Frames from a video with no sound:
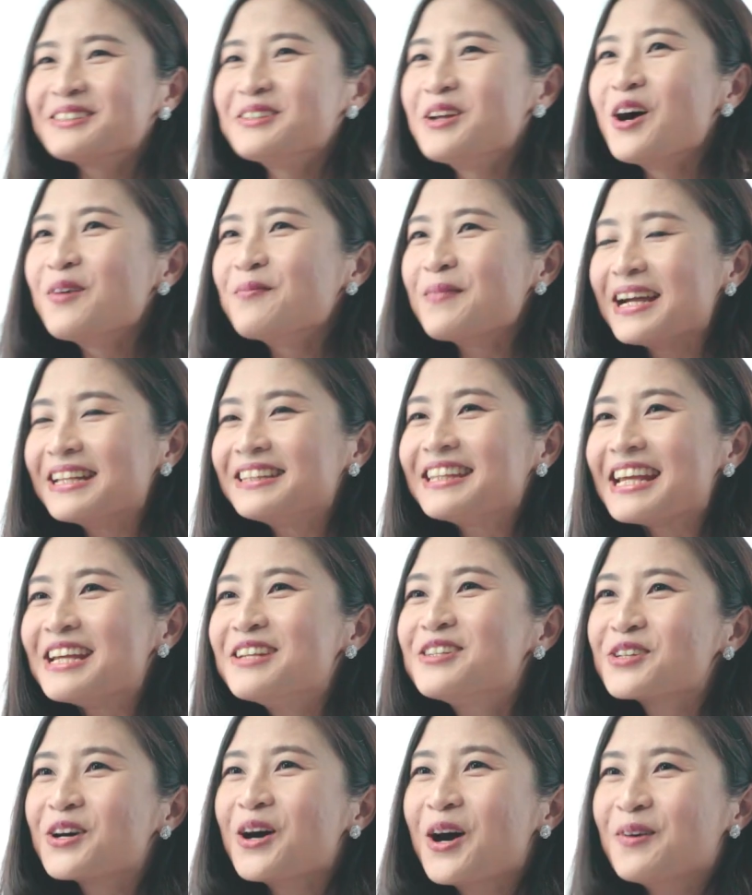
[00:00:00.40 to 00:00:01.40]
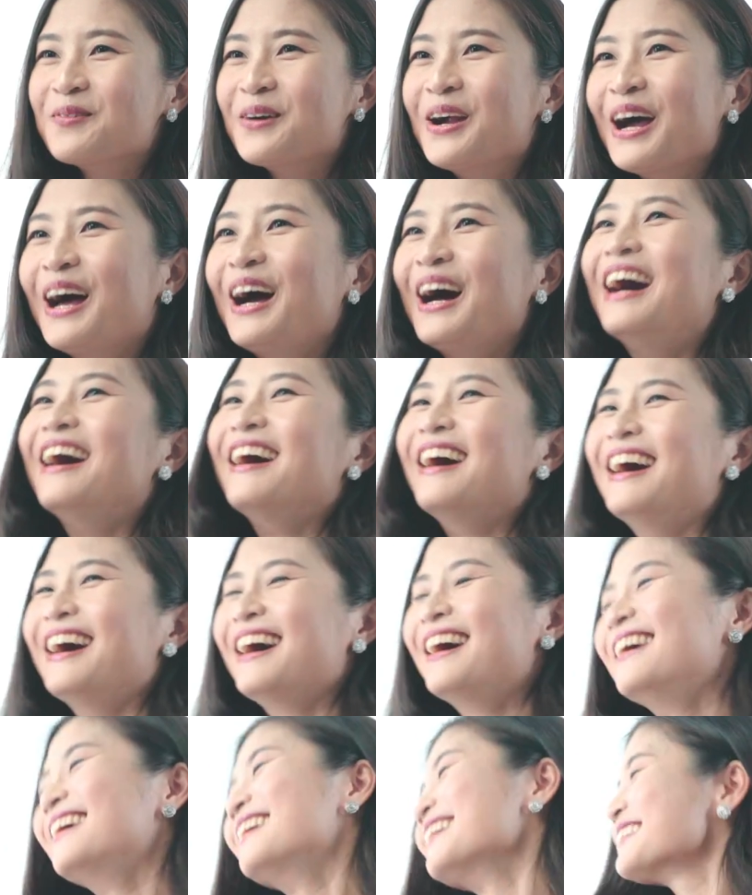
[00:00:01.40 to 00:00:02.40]
is not my day job, so
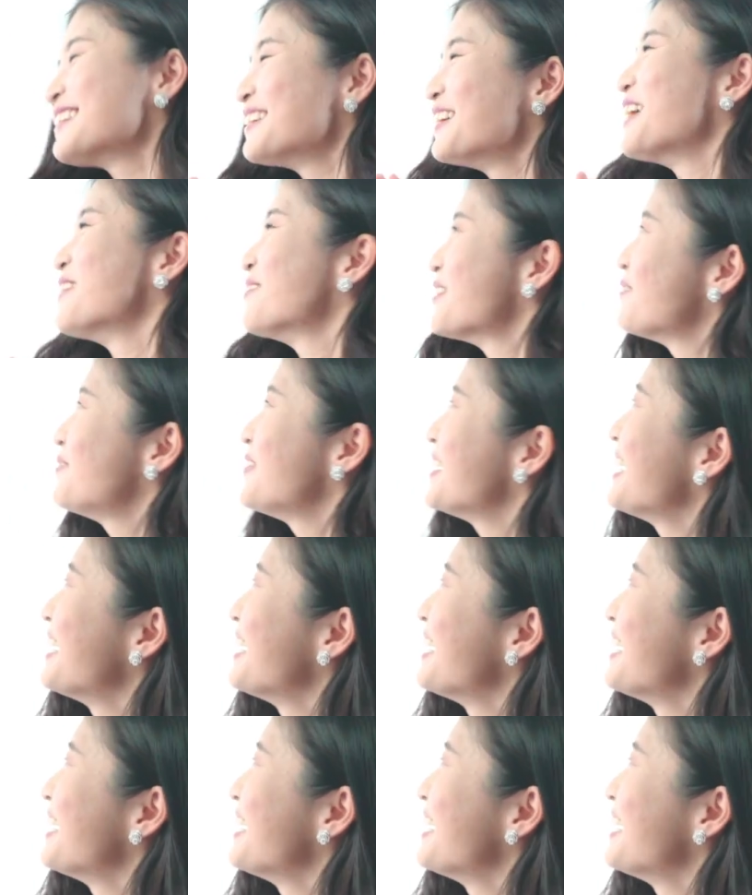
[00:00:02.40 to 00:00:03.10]
I'm a bit